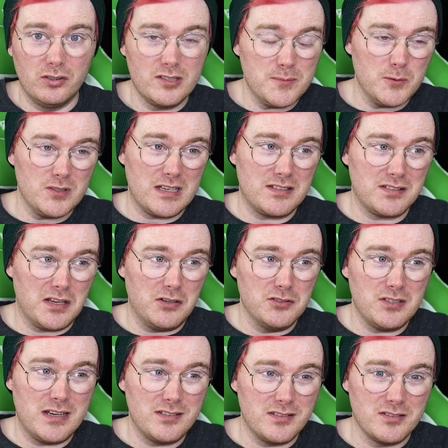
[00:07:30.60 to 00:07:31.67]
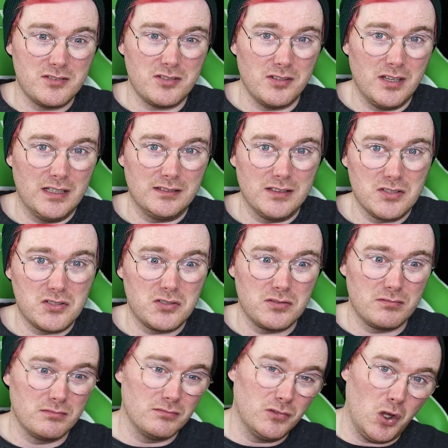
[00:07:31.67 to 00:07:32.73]
Suppose that synergizes so that the
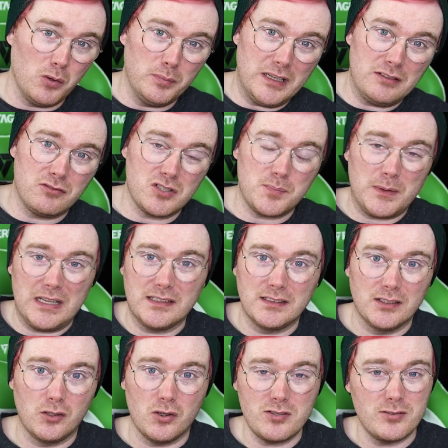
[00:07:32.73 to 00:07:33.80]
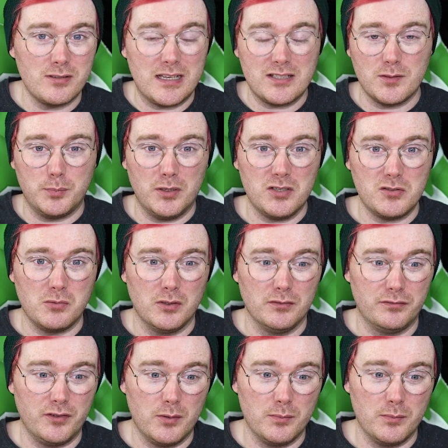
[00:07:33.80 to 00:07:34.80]
Dawnblade Resplendent also gets a +1 from